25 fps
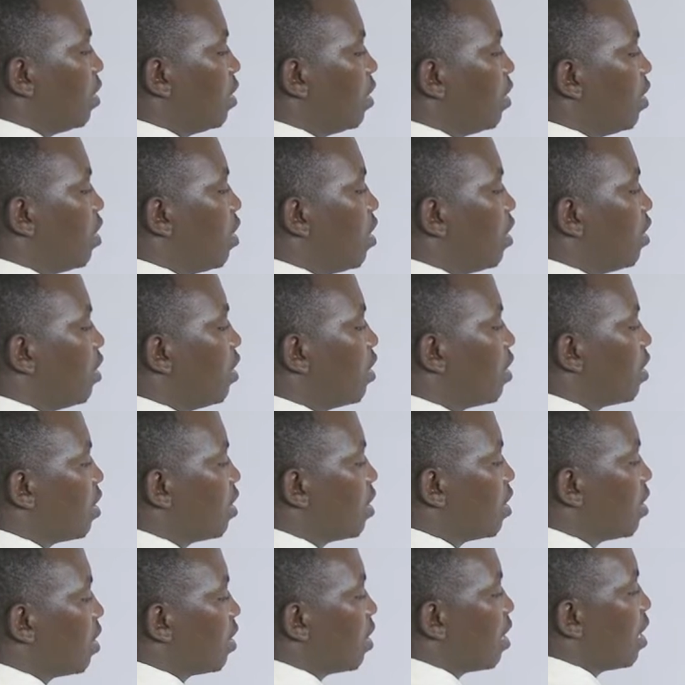north,
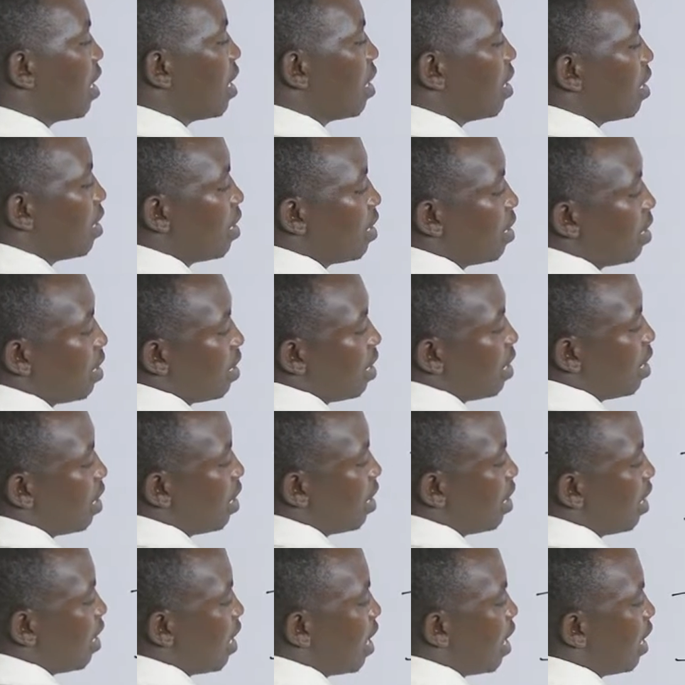
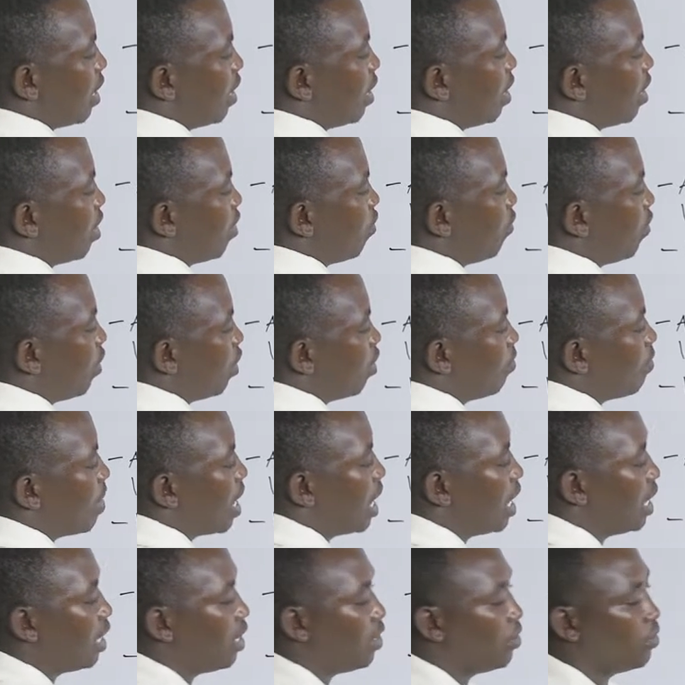and we
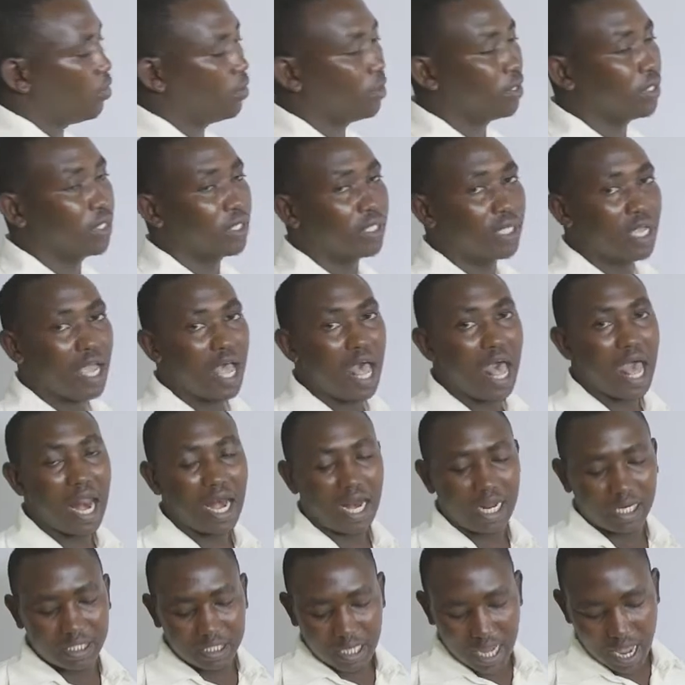normally use a
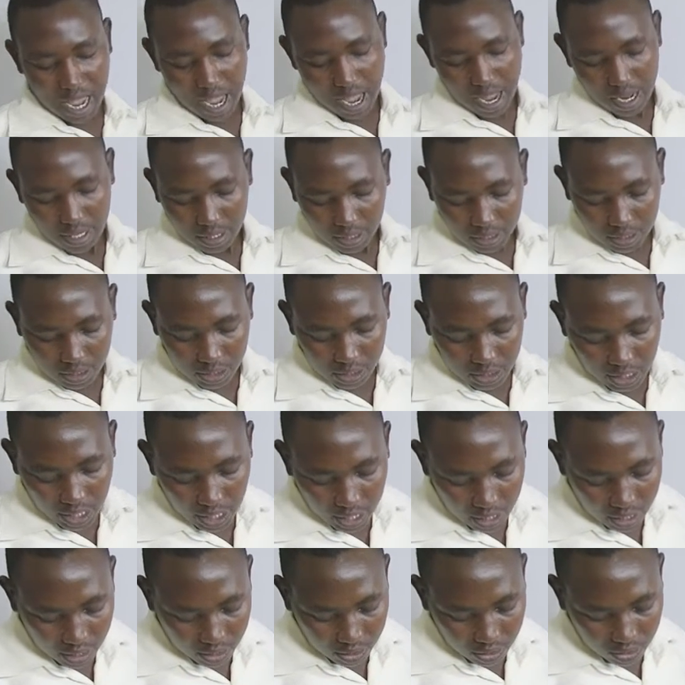letter
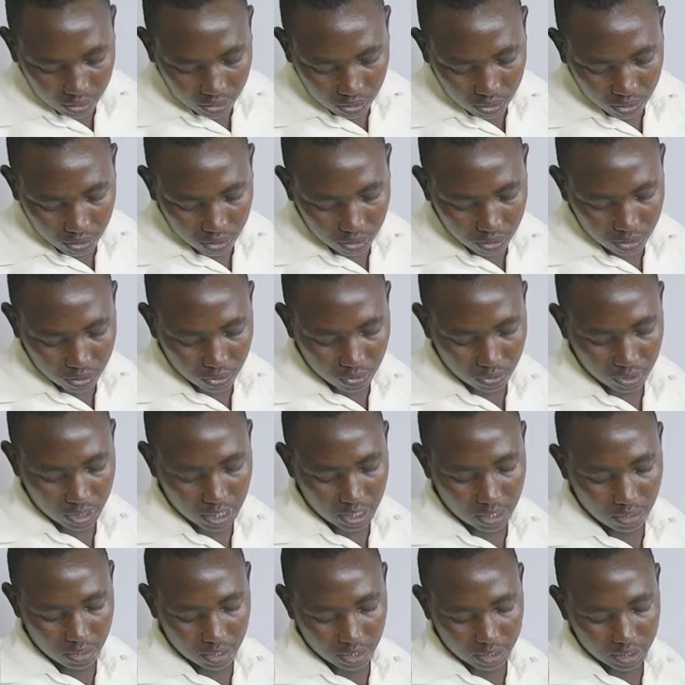T to
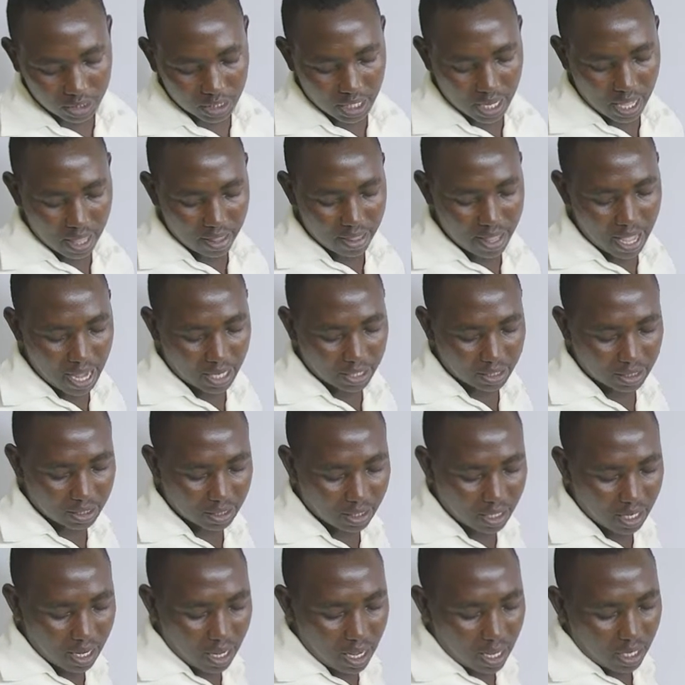denote
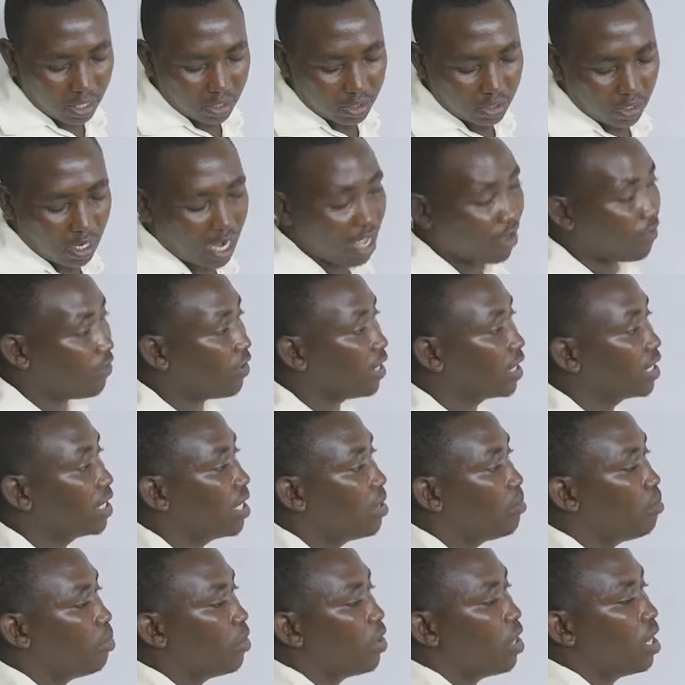that. Like for
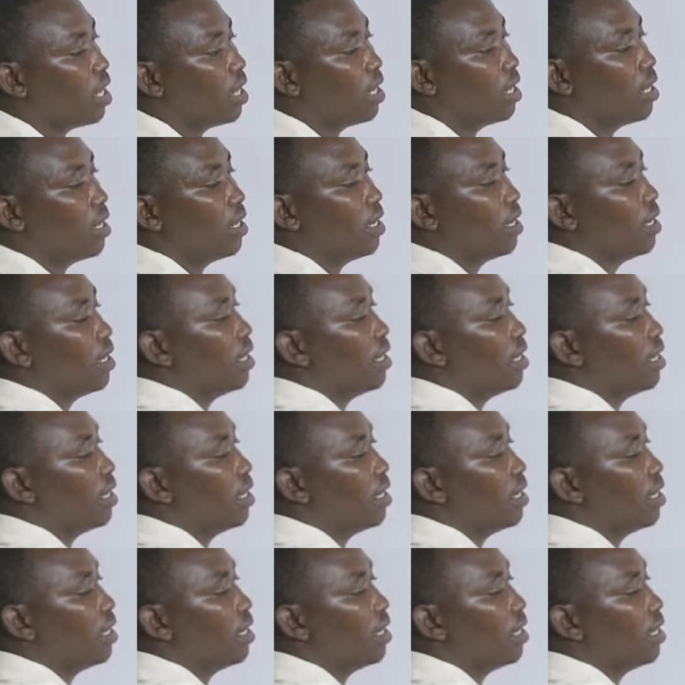example,